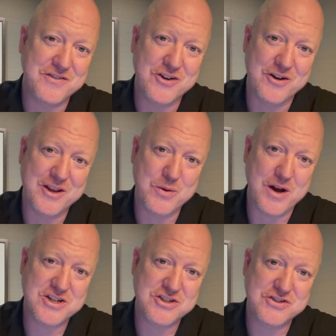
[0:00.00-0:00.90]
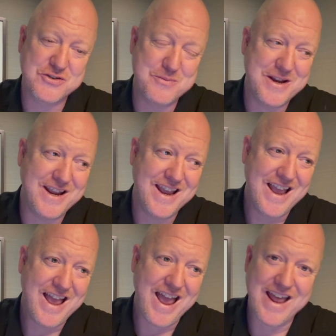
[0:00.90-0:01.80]
you've got any questions for me,
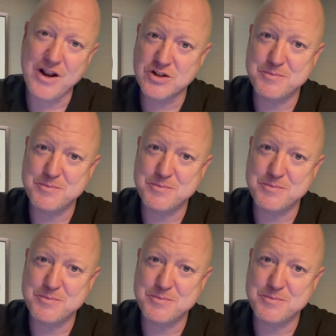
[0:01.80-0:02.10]
and I'll